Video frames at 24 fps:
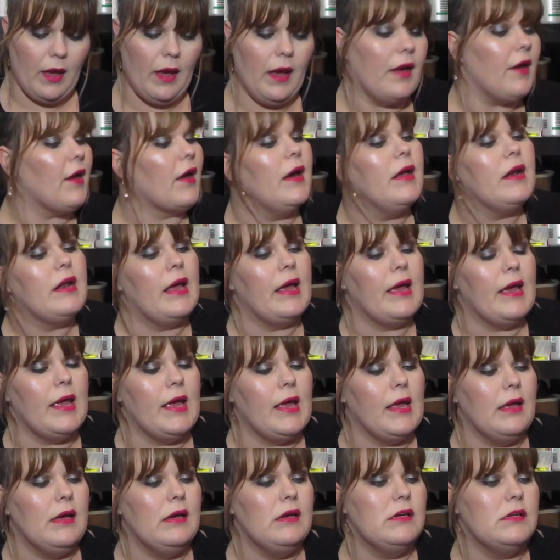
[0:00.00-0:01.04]
I got
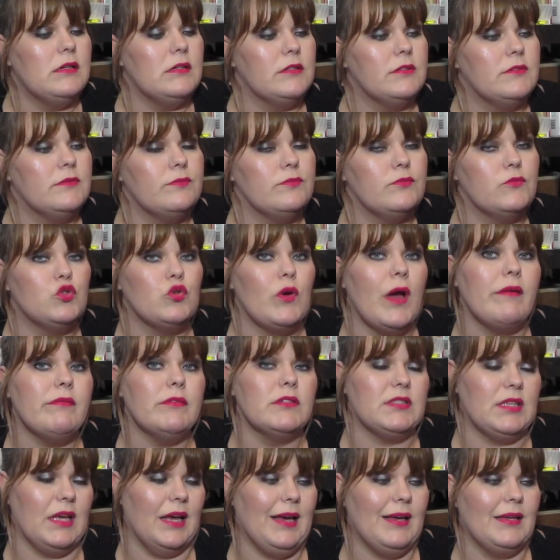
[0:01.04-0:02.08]
a
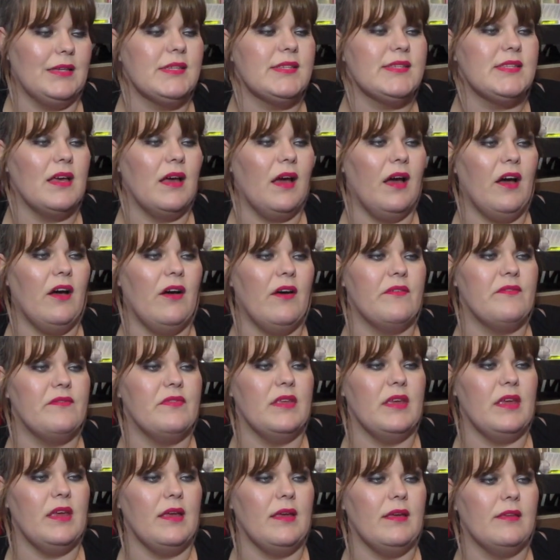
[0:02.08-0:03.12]
travel size of
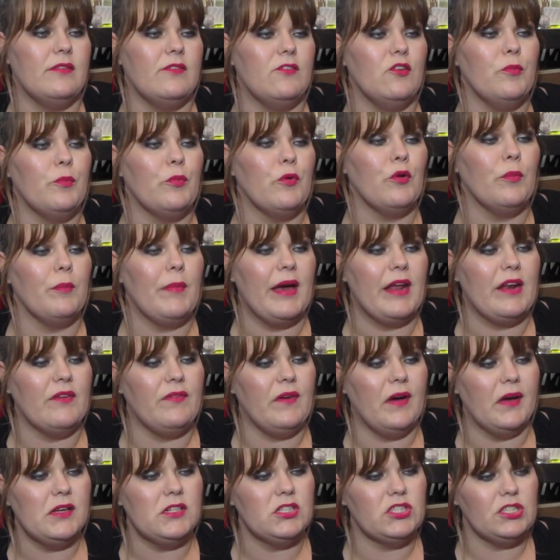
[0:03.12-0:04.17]
the Super
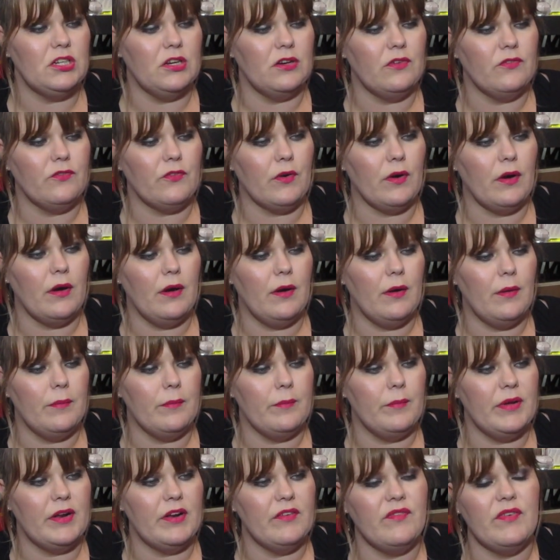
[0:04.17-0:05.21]
Mattifying Gel from
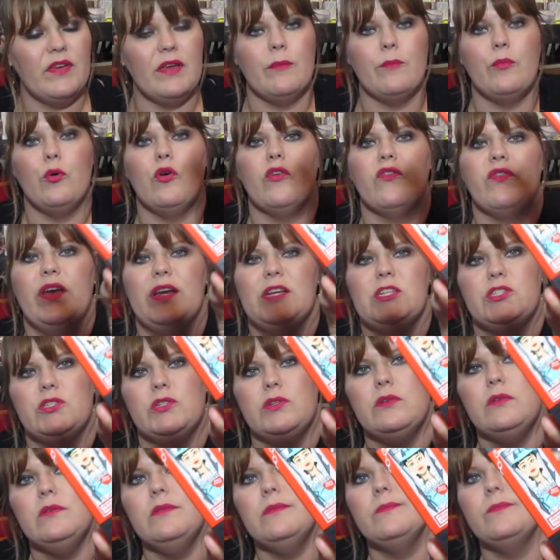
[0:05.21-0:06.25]
Benefit
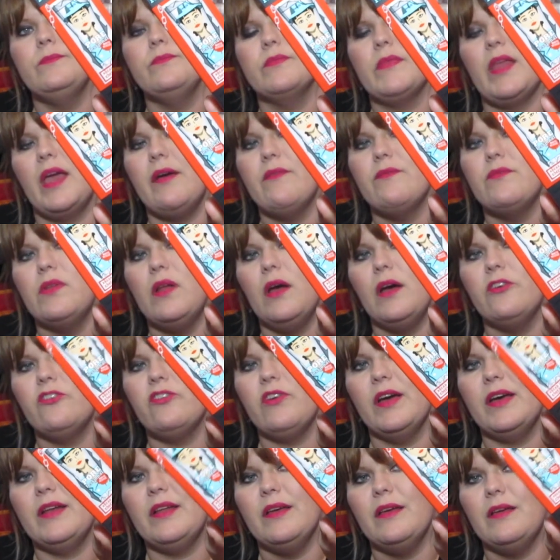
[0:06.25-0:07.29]
POREfessional. I have not
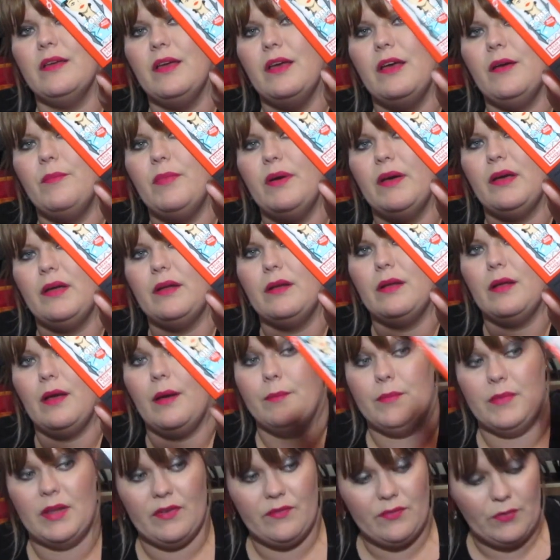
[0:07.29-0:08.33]
tried it yet, but
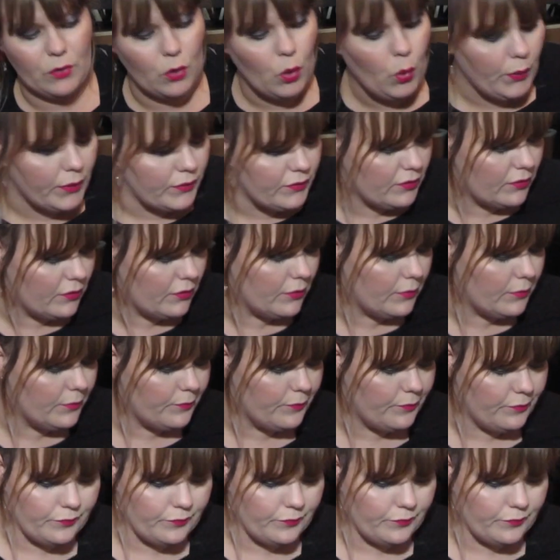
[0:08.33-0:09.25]
I'm definitely going to.